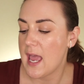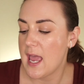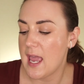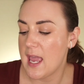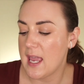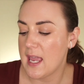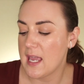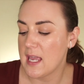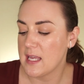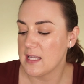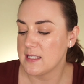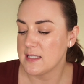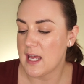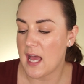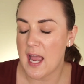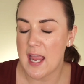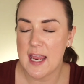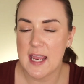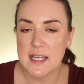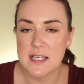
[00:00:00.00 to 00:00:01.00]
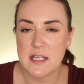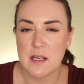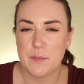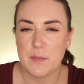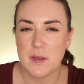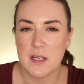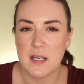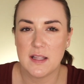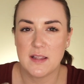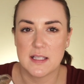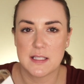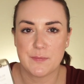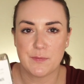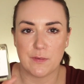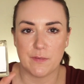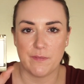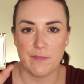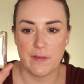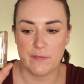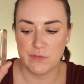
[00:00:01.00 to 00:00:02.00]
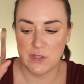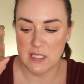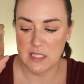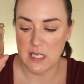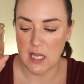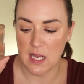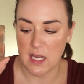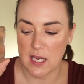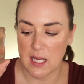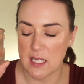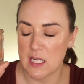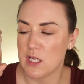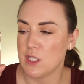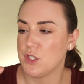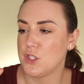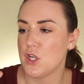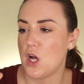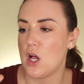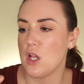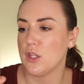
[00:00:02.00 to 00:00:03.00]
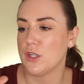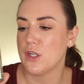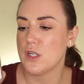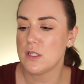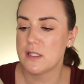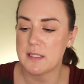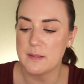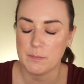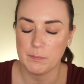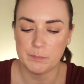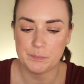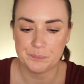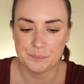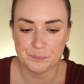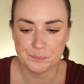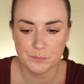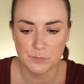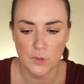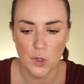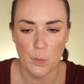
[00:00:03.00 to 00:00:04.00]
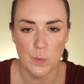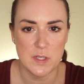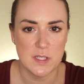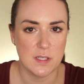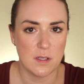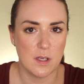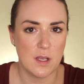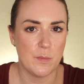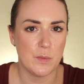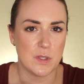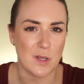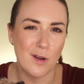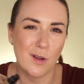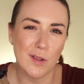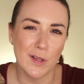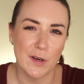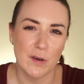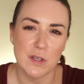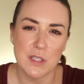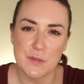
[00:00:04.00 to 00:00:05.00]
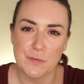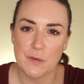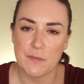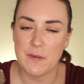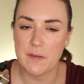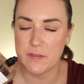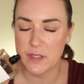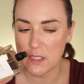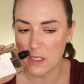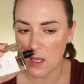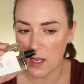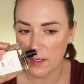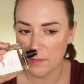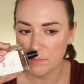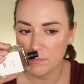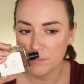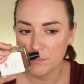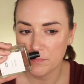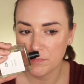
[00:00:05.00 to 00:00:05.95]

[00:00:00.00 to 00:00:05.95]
and I ended up getting this for $59, which it was on clearance for $59.